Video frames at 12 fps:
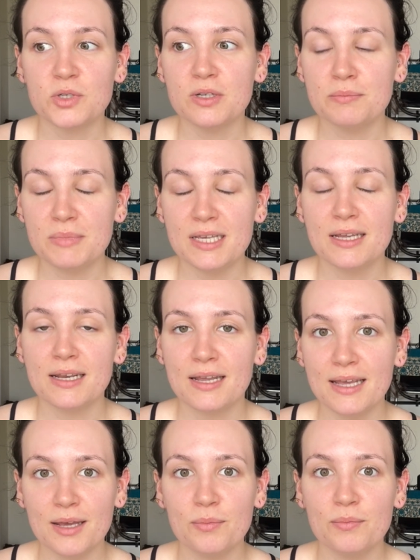between me and
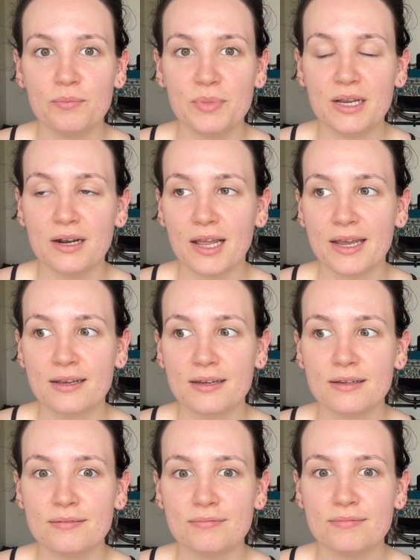him, being like,